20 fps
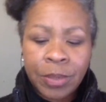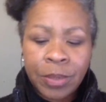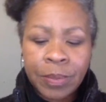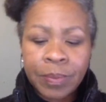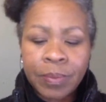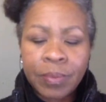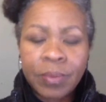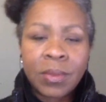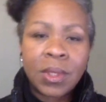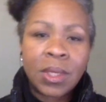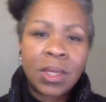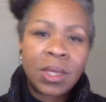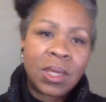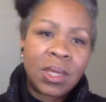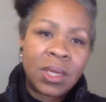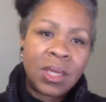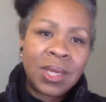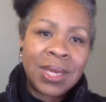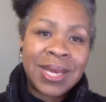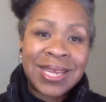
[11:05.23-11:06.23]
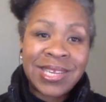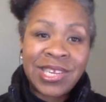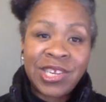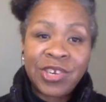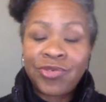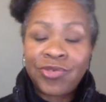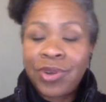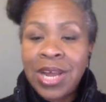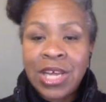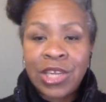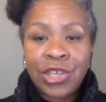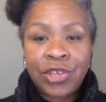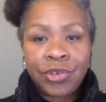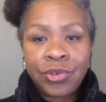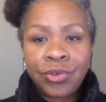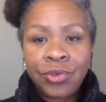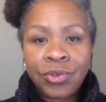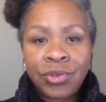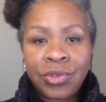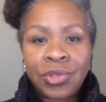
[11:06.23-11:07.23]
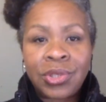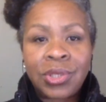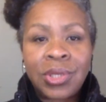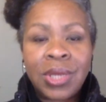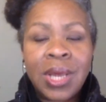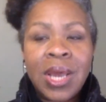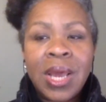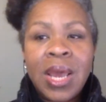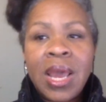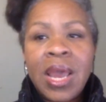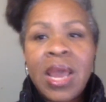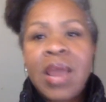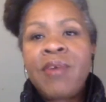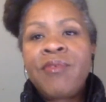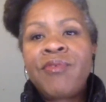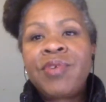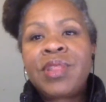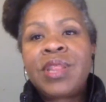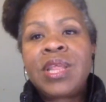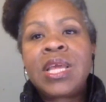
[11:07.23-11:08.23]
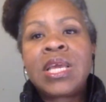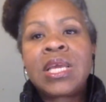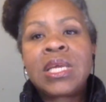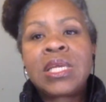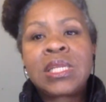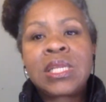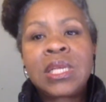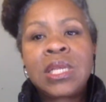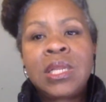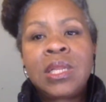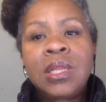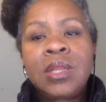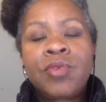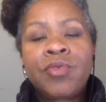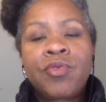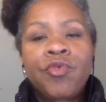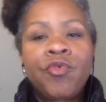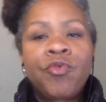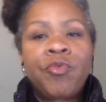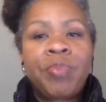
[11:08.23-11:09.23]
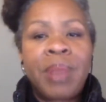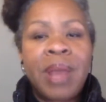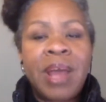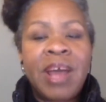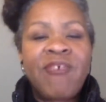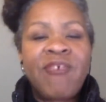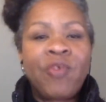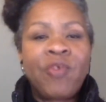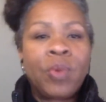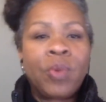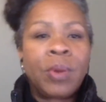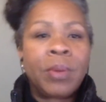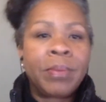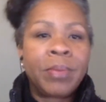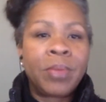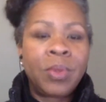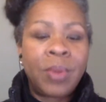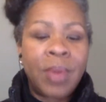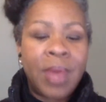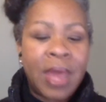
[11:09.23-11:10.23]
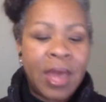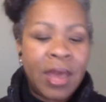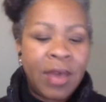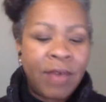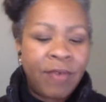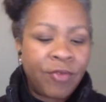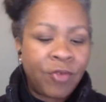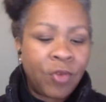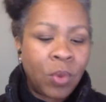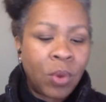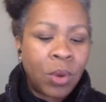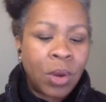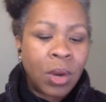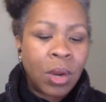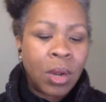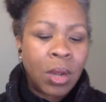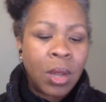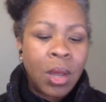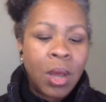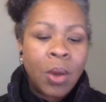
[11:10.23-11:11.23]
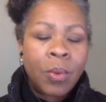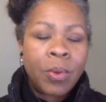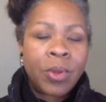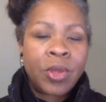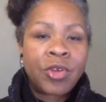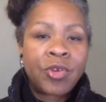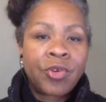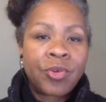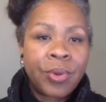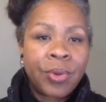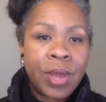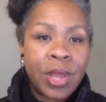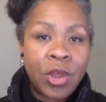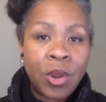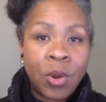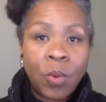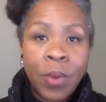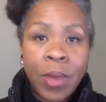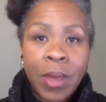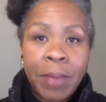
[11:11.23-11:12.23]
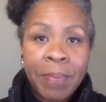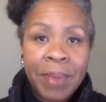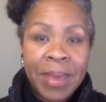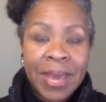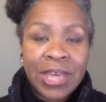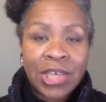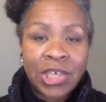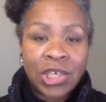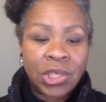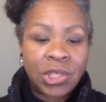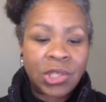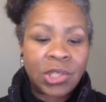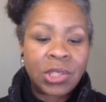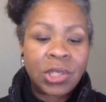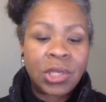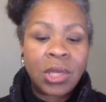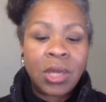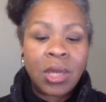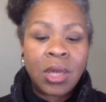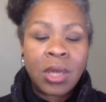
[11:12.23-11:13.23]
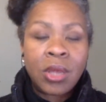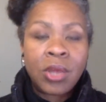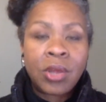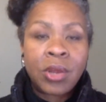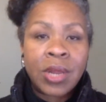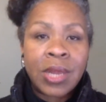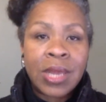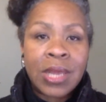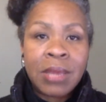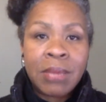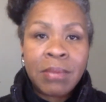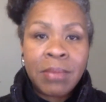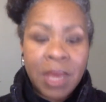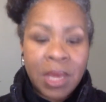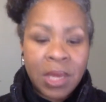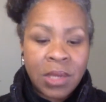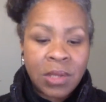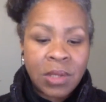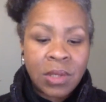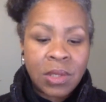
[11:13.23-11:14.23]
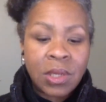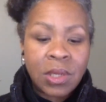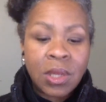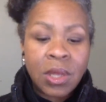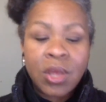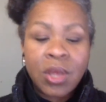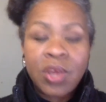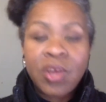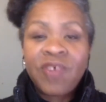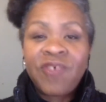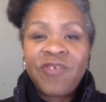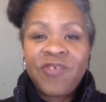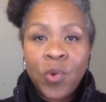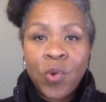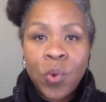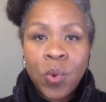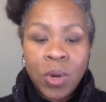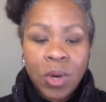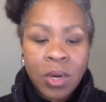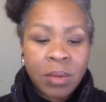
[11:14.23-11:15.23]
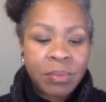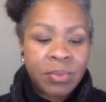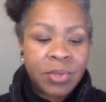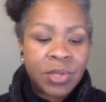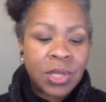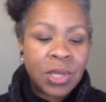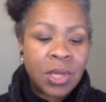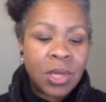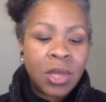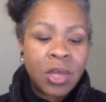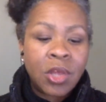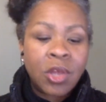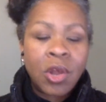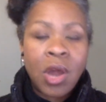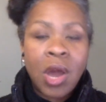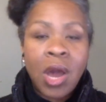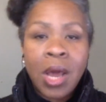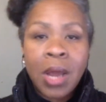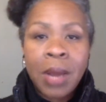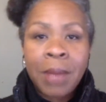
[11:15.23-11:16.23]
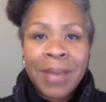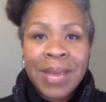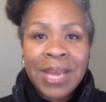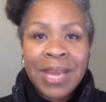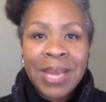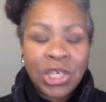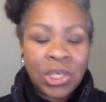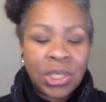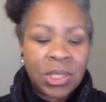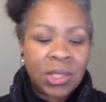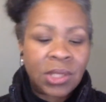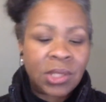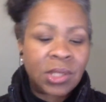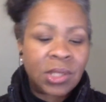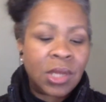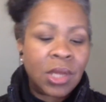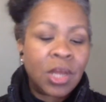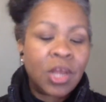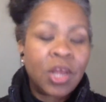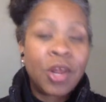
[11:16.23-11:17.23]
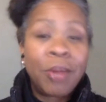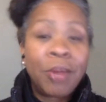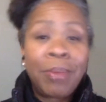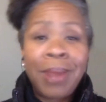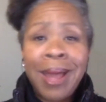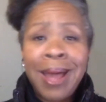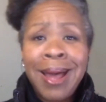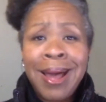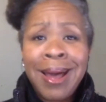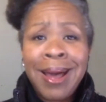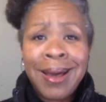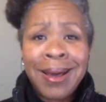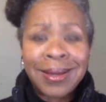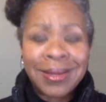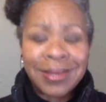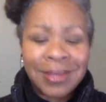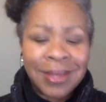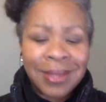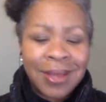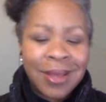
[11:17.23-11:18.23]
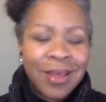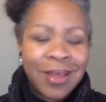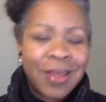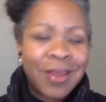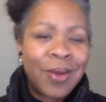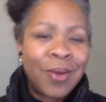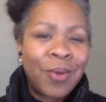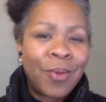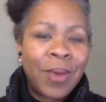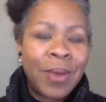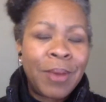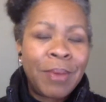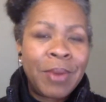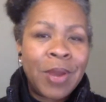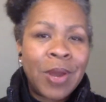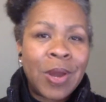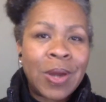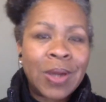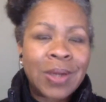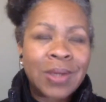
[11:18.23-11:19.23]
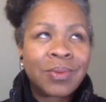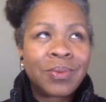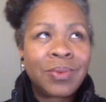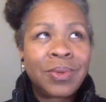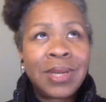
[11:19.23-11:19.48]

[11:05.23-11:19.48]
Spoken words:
You got centralized tools. Everything is in the Groove platform. You have where you create your web pages, your emails, your forms, your automations, your blogs, your webinars.